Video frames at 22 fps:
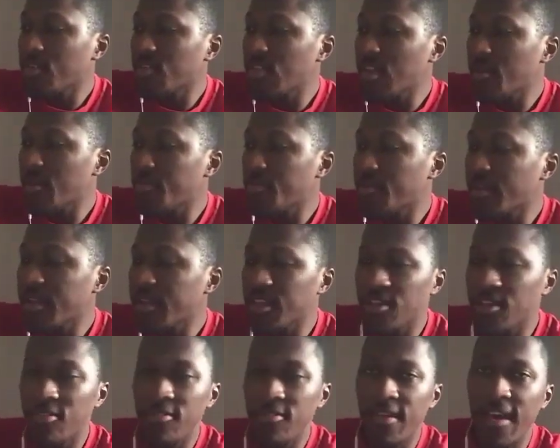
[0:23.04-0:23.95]
here bringing
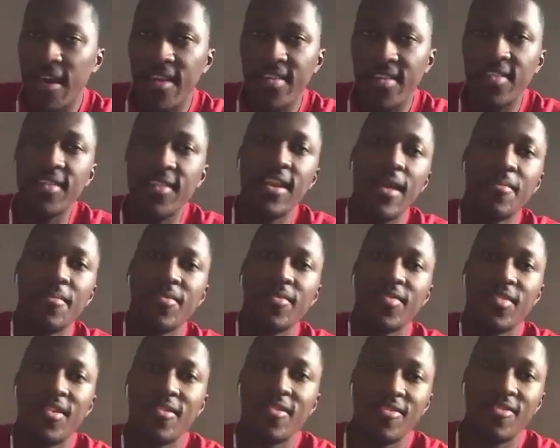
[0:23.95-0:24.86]
you guys a good
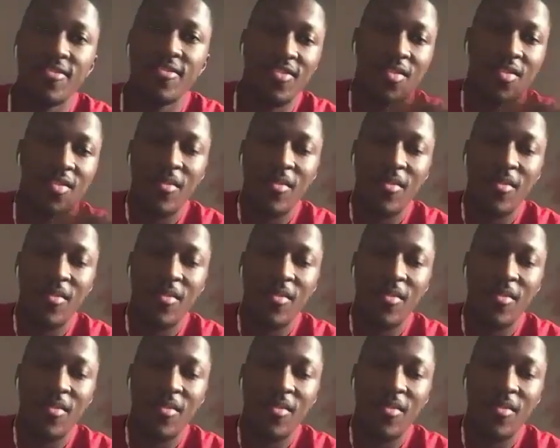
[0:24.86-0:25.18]
episode just to